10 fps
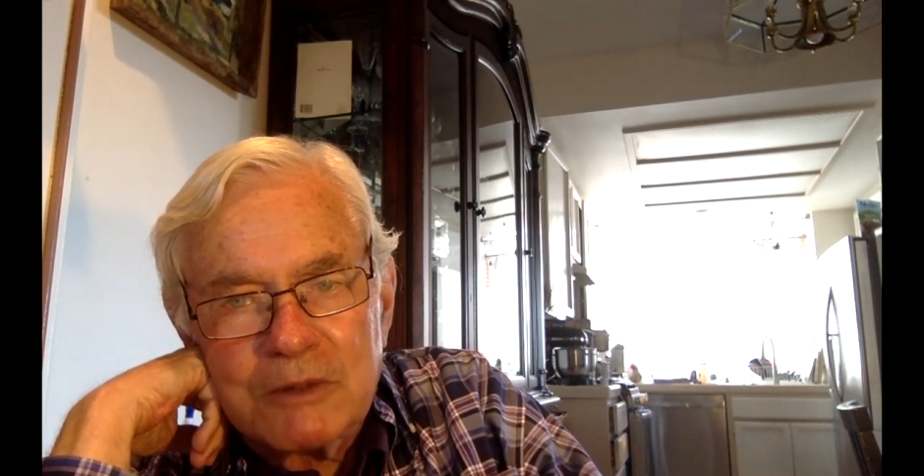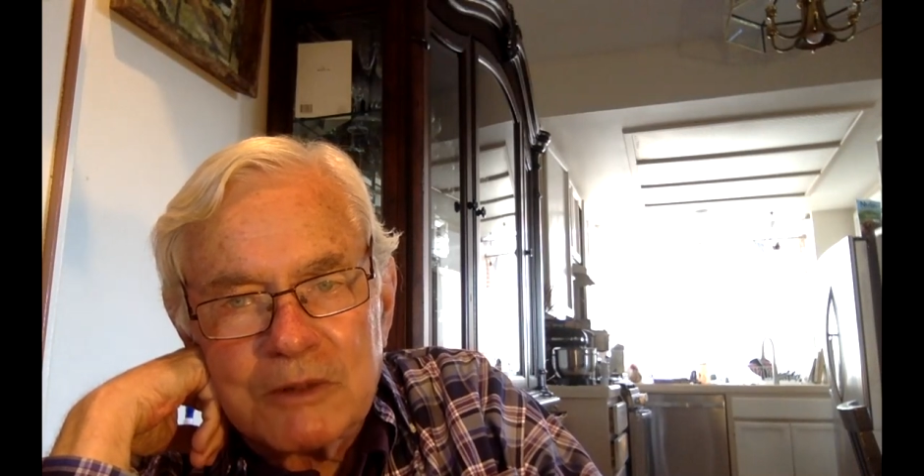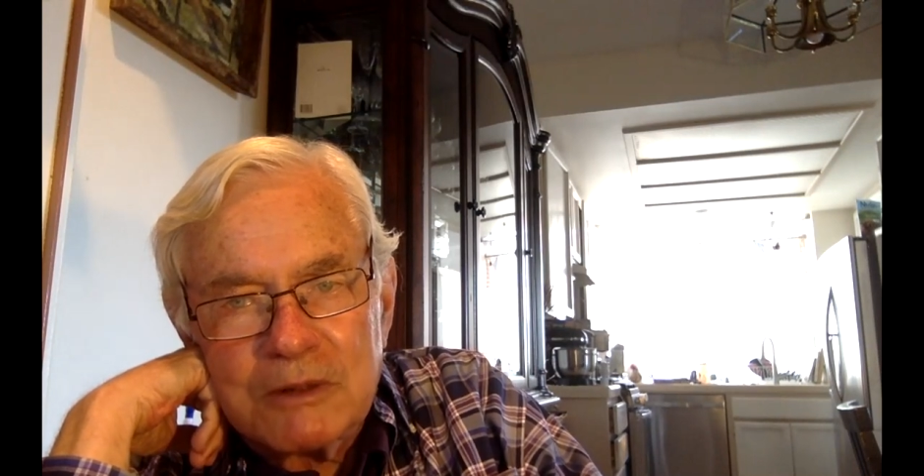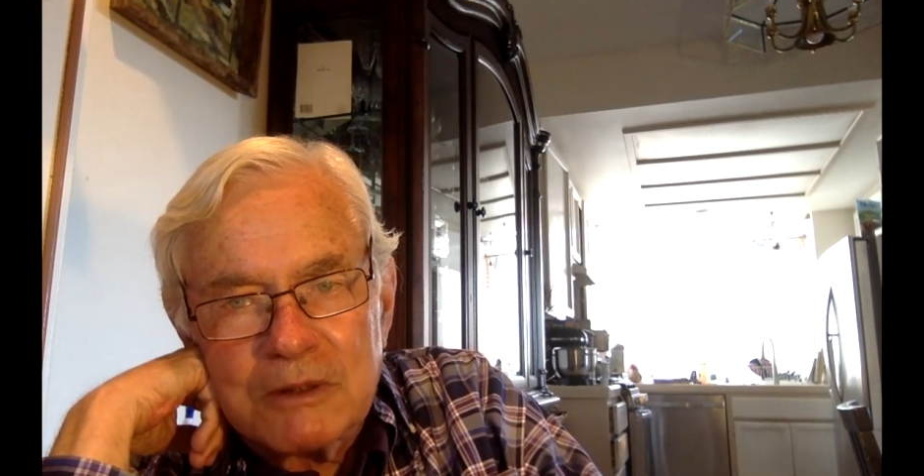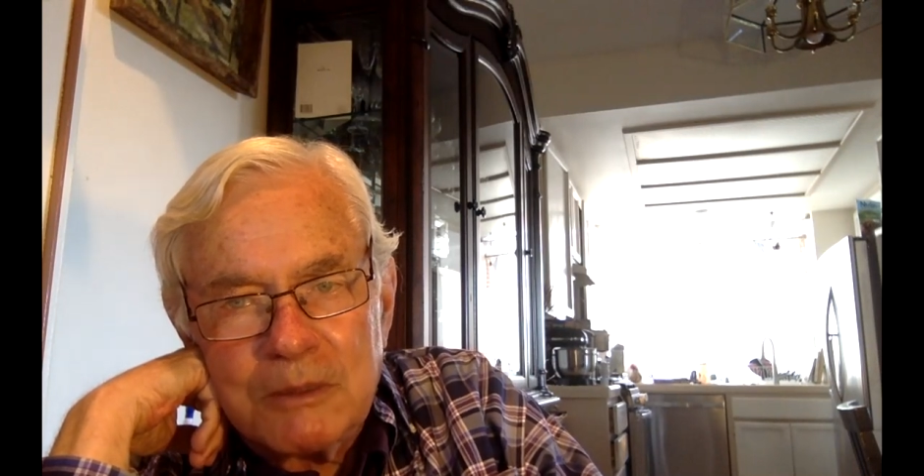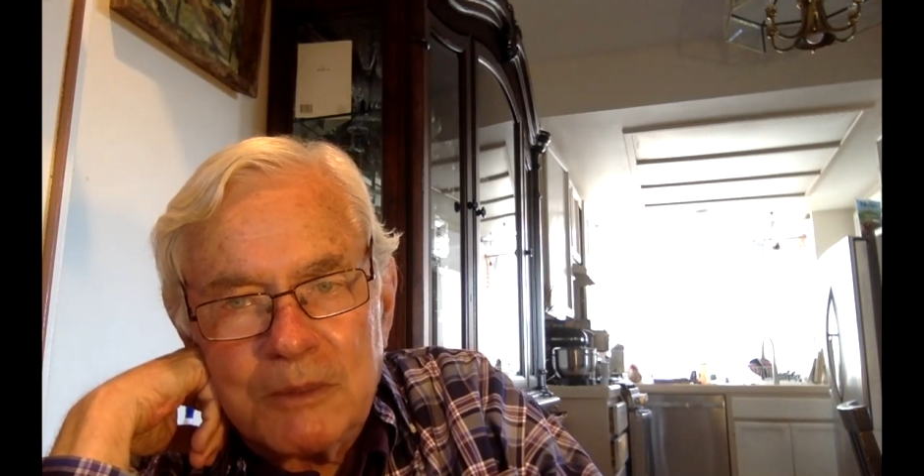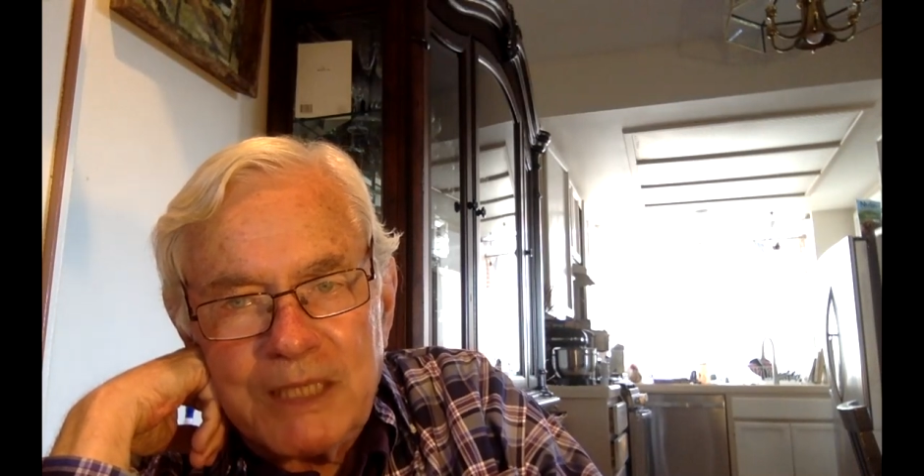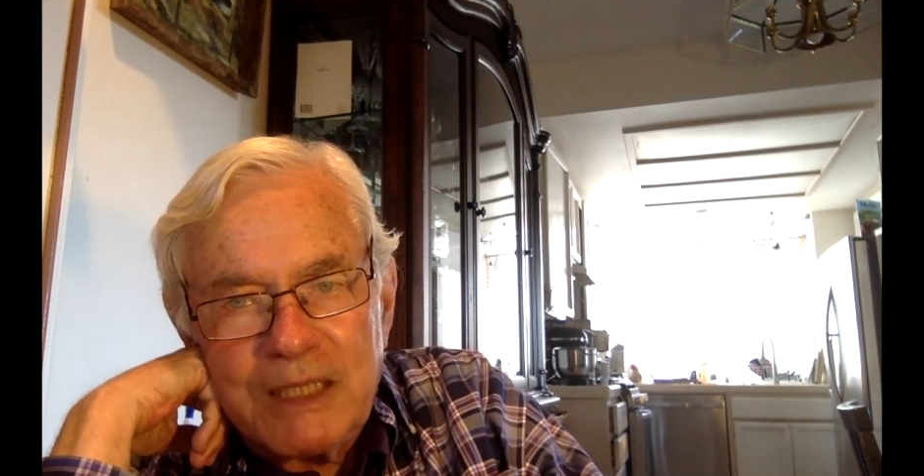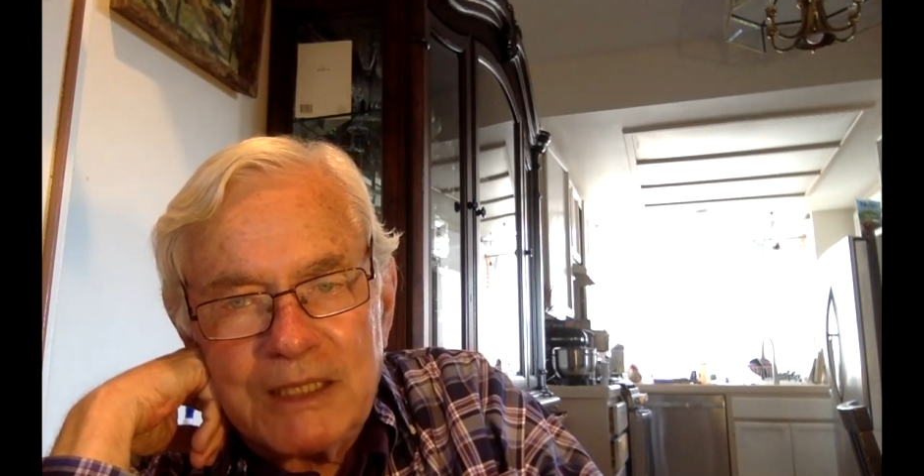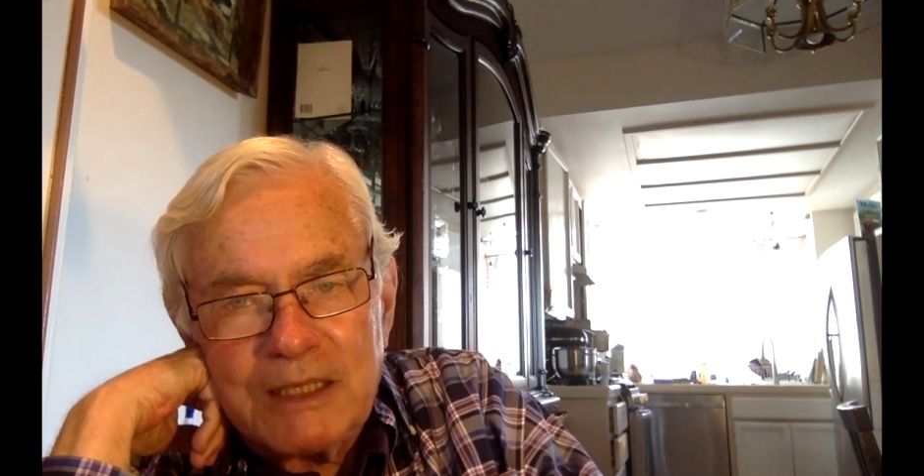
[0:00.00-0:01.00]
were to
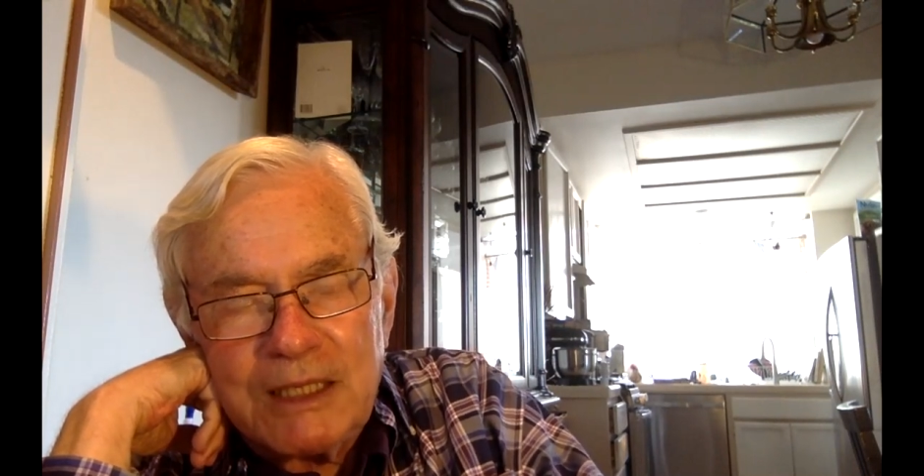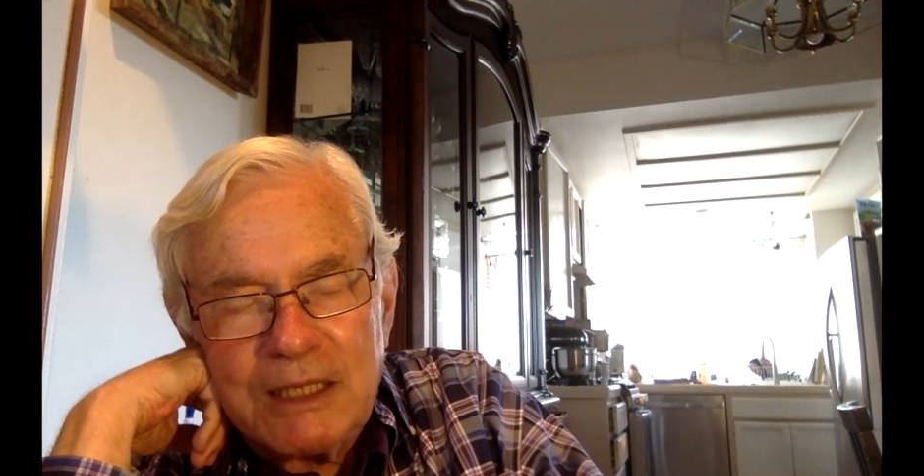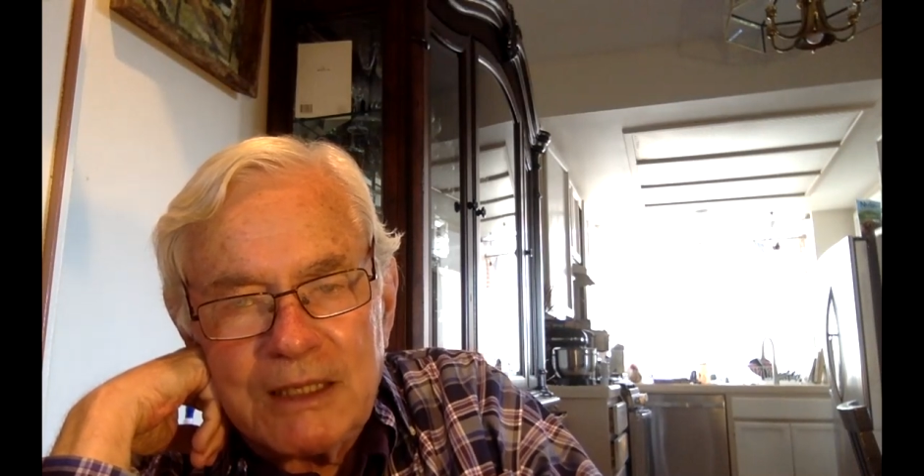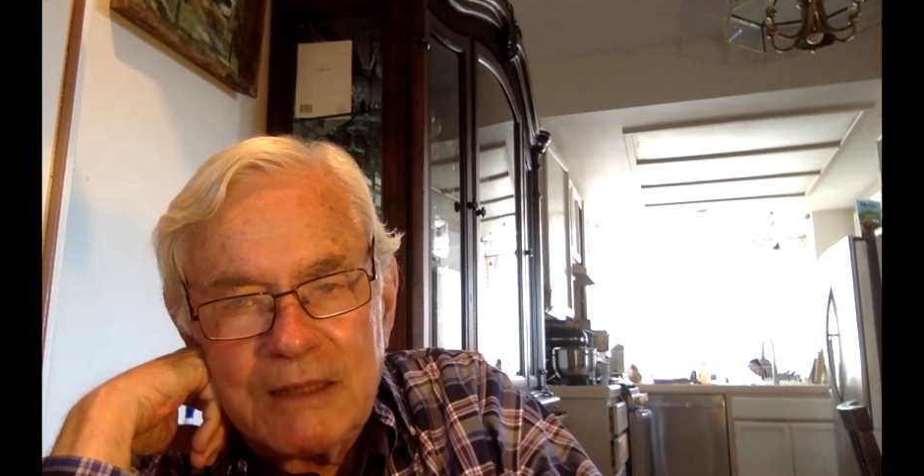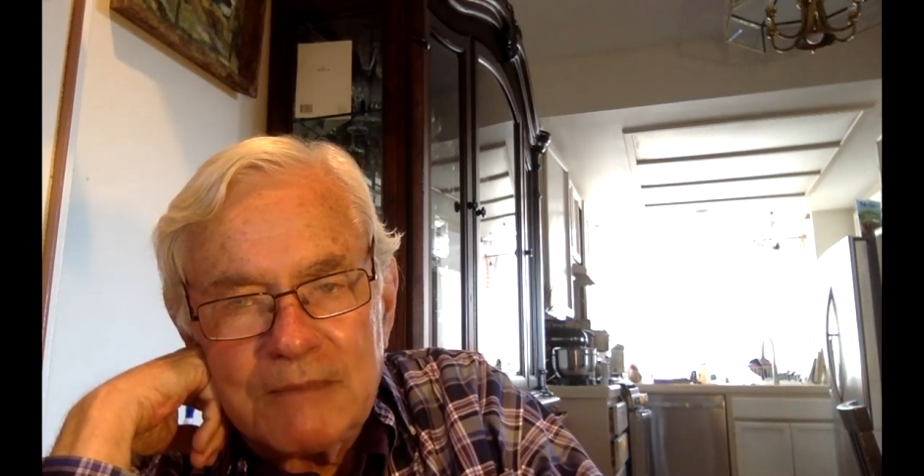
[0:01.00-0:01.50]
be in the